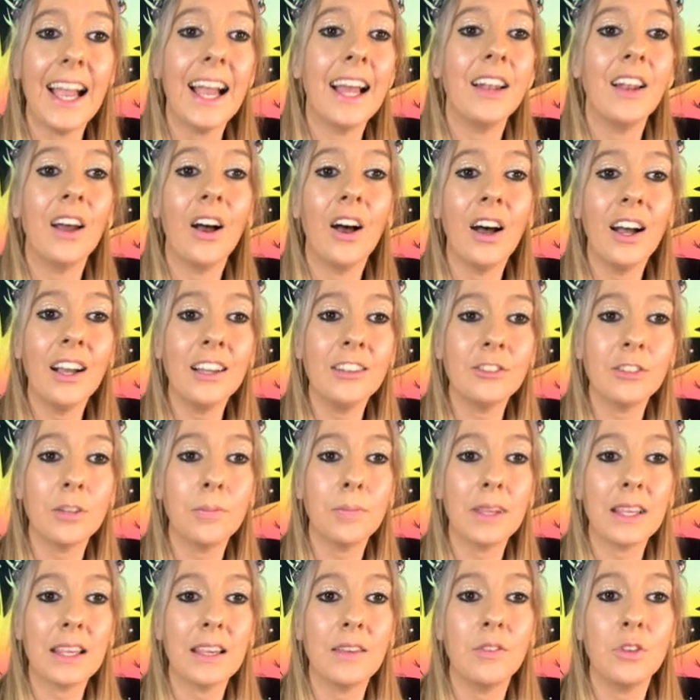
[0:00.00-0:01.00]
and I shall
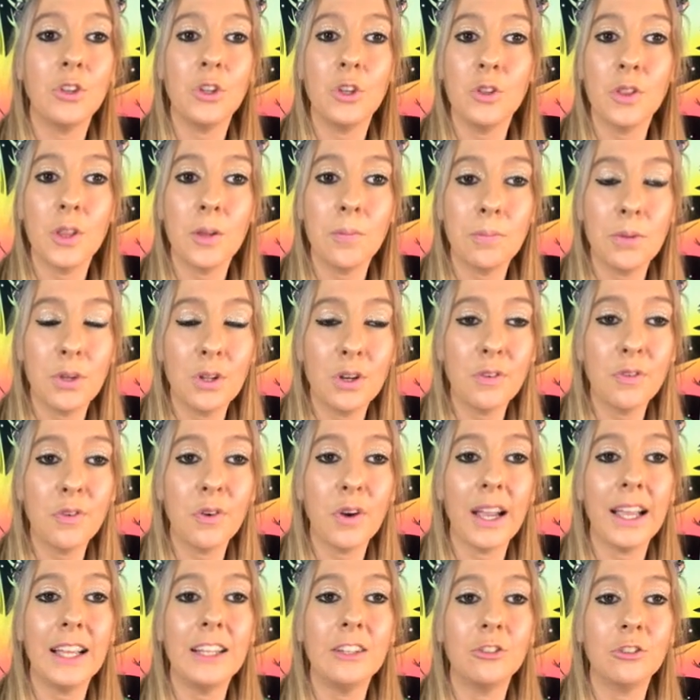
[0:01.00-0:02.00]
be giving you the beautiful
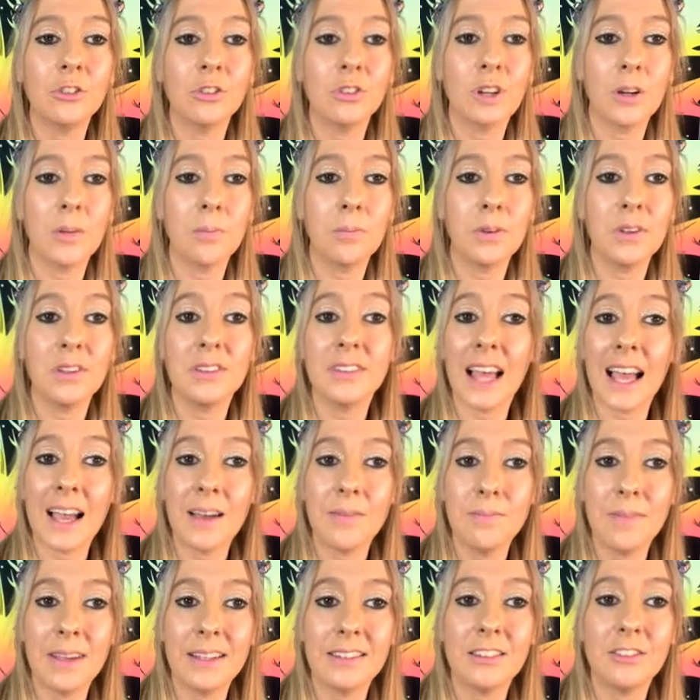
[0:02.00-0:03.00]
angel numbers
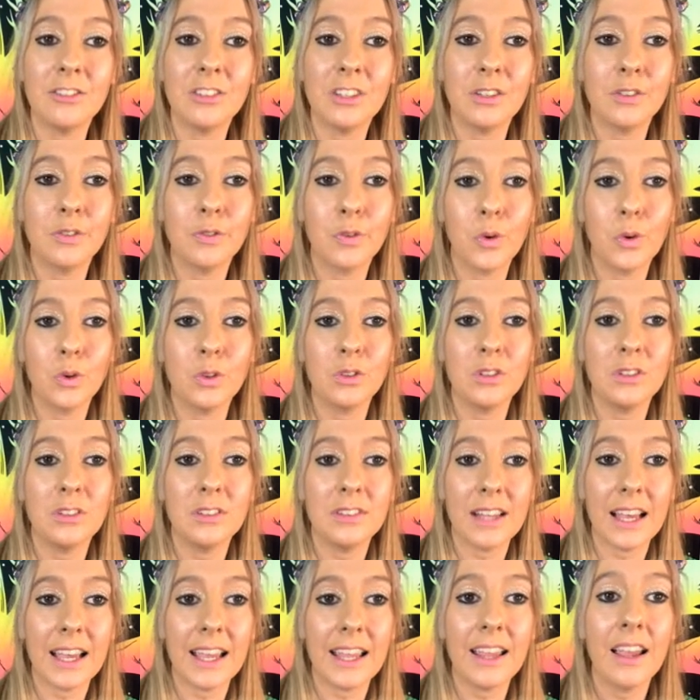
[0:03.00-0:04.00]
and messages for
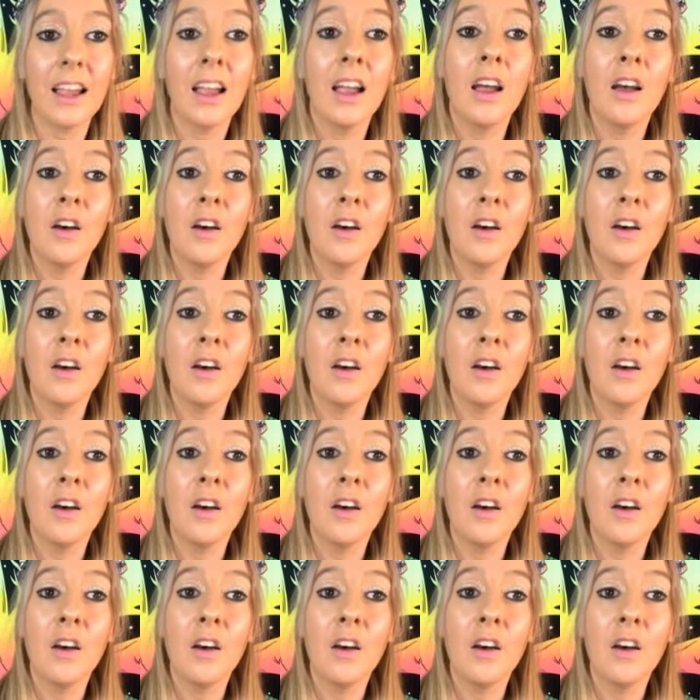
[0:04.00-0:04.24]
today,